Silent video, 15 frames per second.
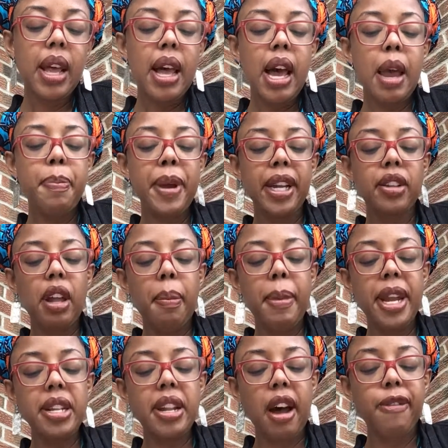I picked up my
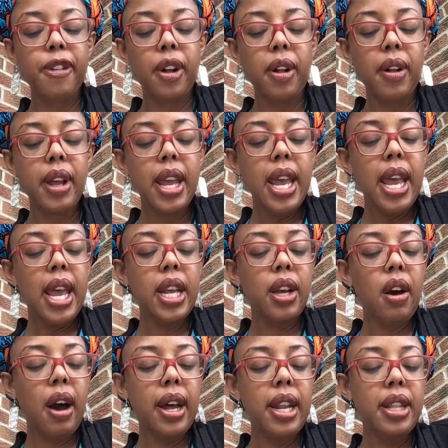duffel and
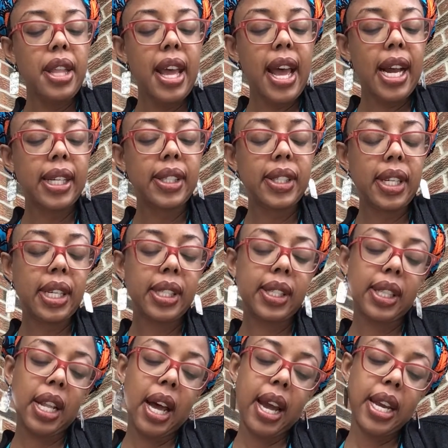got in the exodus
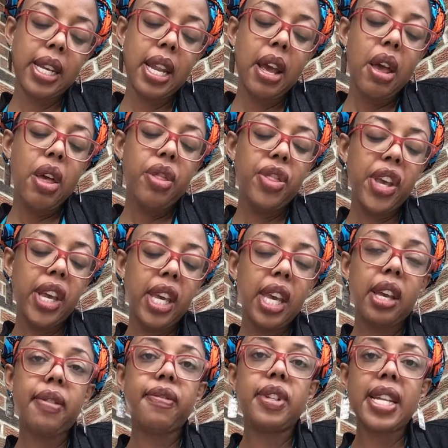line, thinking
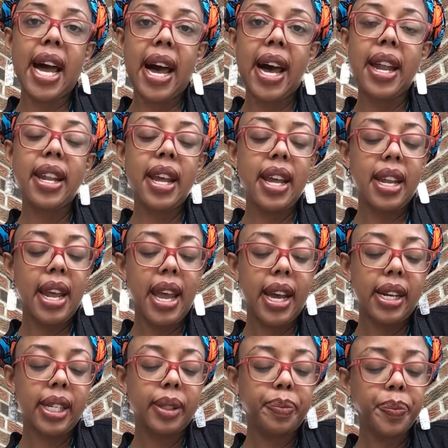of Dad and
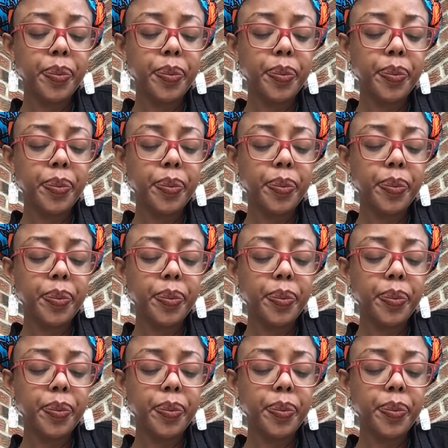Hannah.